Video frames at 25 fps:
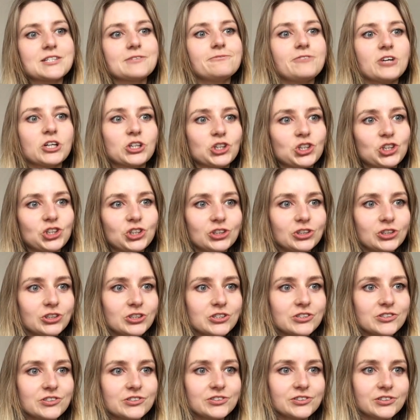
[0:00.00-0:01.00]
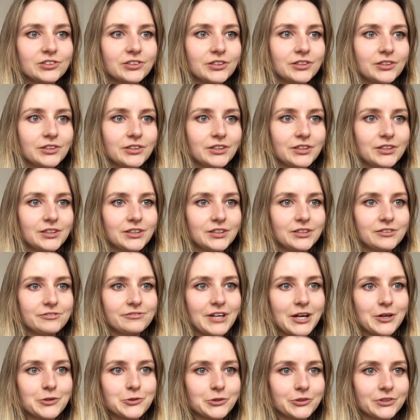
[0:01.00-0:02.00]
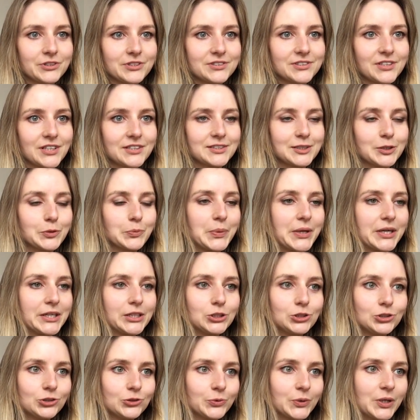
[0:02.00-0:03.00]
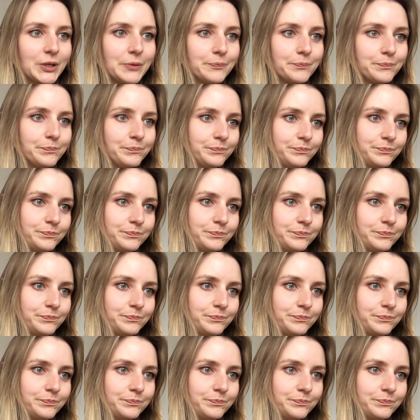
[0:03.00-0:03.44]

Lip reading: functions found on the setting page as well.